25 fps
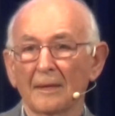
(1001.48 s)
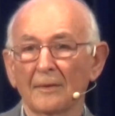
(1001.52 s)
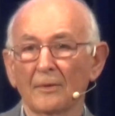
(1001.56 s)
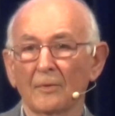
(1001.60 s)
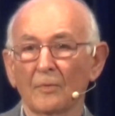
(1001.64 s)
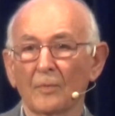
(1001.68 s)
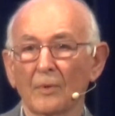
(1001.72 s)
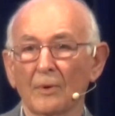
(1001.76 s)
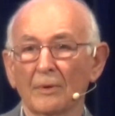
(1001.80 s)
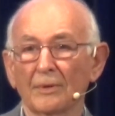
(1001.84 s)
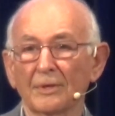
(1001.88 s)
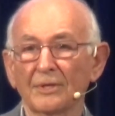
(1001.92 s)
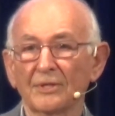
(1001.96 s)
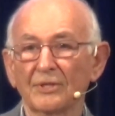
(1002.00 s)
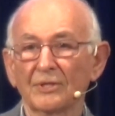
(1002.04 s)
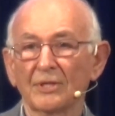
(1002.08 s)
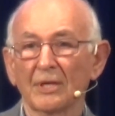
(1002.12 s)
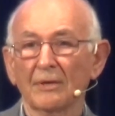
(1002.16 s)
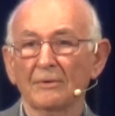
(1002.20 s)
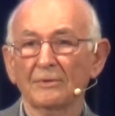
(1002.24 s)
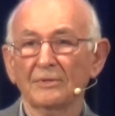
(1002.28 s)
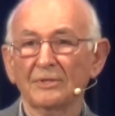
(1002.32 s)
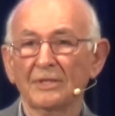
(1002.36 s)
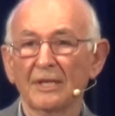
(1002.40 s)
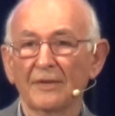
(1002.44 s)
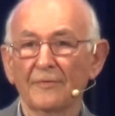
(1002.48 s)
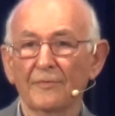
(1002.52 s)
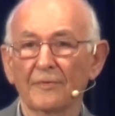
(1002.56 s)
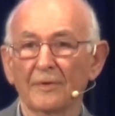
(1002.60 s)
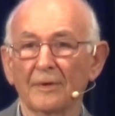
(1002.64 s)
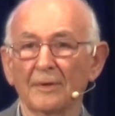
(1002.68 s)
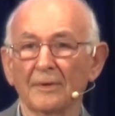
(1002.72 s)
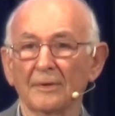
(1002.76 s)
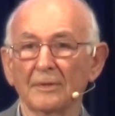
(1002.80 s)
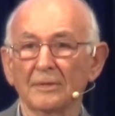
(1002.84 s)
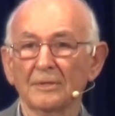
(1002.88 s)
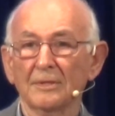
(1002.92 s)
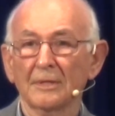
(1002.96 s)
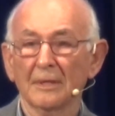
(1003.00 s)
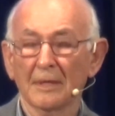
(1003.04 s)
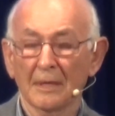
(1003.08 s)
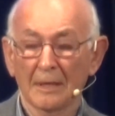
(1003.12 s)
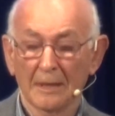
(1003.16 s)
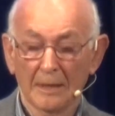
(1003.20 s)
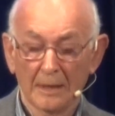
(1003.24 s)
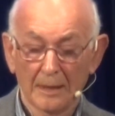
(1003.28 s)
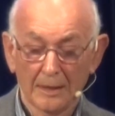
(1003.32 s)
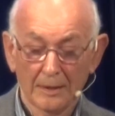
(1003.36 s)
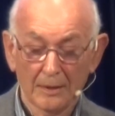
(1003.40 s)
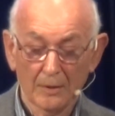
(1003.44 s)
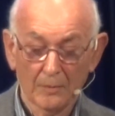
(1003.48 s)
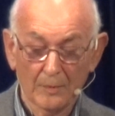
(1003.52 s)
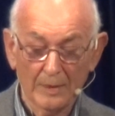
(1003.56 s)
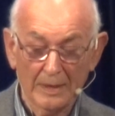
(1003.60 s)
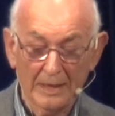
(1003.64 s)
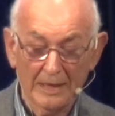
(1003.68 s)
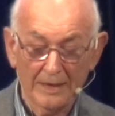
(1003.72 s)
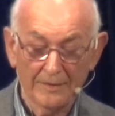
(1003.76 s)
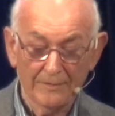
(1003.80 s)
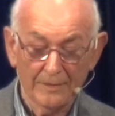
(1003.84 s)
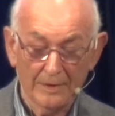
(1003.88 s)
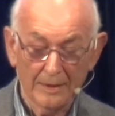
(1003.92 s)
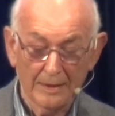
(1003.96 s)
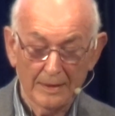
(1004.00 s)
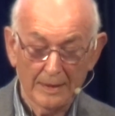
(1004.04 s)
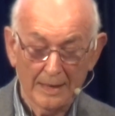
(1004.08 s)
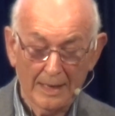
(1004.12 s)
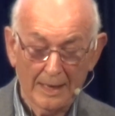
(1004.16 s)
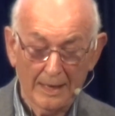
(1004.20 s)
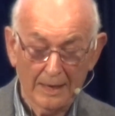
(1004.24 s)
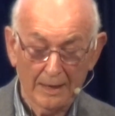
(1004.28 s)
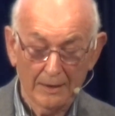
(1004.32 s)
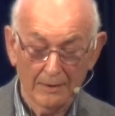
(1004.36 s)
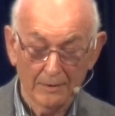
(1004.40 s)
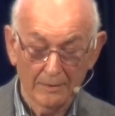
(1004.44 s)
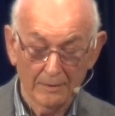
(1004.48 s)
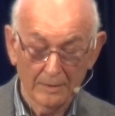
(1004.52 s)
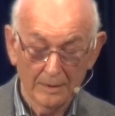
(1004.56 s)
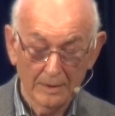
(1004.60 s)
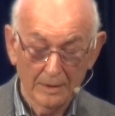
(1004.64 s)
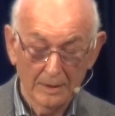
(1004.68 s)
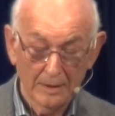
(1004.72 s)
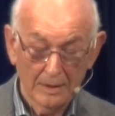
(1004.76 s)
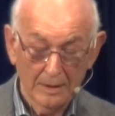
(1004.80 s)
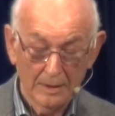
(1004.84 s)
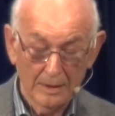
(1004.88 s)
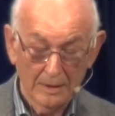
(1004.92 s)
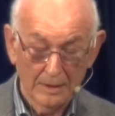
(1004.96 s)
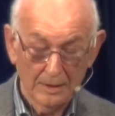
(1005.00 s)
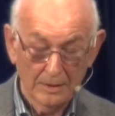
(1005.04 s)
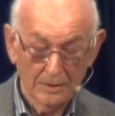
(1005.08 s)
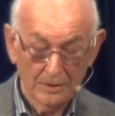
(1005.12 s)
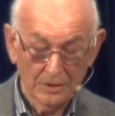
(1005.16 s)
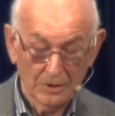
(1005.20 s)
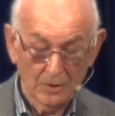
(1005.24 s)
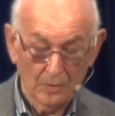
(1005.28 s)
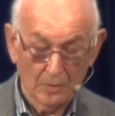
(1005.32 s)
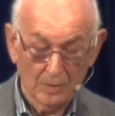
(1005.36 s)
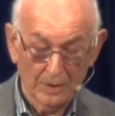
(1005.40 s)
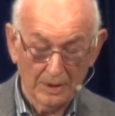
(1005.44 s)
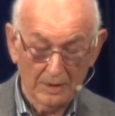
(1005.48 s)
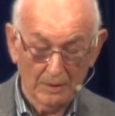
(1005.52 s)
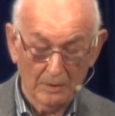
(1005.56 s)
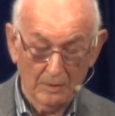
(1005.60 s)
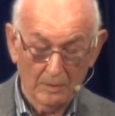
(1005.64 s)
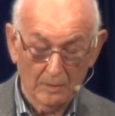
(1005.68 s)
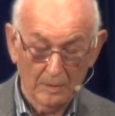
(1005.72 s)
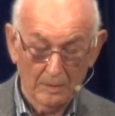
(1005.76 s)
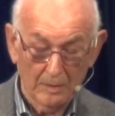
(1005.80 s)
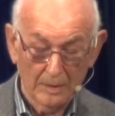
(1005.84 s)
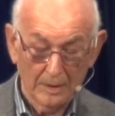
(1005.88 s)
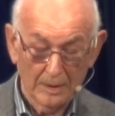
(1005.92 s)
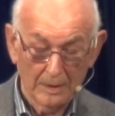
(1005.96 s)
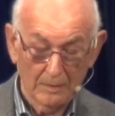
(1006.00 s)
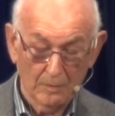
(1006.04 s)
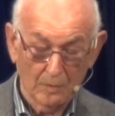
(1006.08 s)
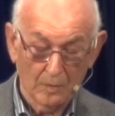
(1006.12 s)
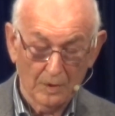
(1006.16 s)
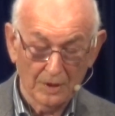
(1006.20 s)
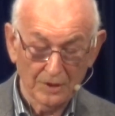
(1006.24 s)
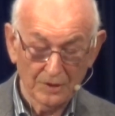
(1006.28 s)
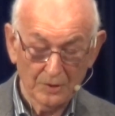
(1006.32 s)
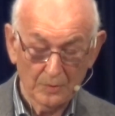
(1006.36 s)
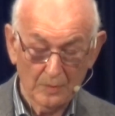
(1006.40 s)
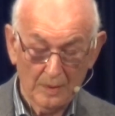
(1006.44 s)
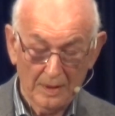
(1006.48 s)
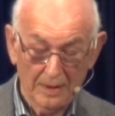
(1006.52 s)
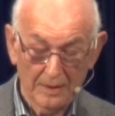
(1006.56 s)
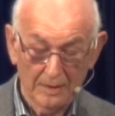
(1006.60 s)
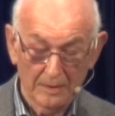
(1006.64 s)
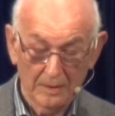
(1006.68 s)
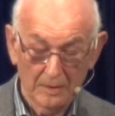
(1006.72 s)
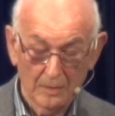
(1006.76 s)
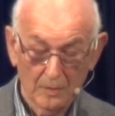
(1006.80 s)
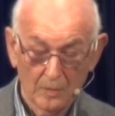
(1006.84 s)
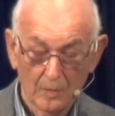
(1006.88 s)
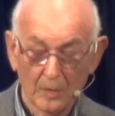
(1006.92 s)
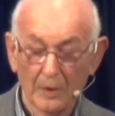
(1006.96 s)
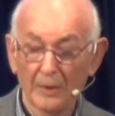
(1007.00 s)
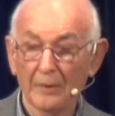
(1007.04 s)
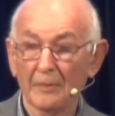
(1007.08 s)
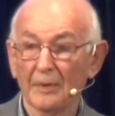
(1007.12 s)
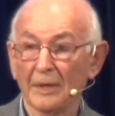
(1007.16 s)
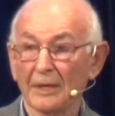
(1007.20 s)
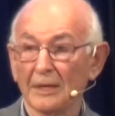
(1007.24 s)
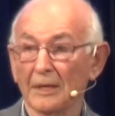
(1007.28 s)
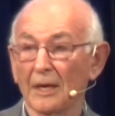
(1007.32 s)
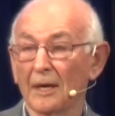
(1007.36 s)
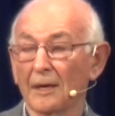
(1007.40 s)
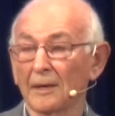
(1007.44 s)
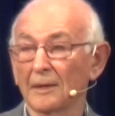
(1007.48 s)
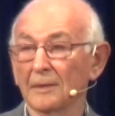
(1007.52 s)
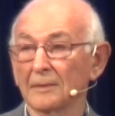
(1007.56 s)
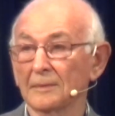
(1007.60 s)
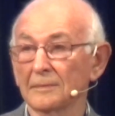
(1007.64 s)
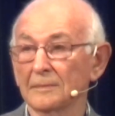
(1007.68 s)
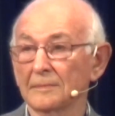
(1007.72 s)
The world is so different that we live in now to what it was when we were young.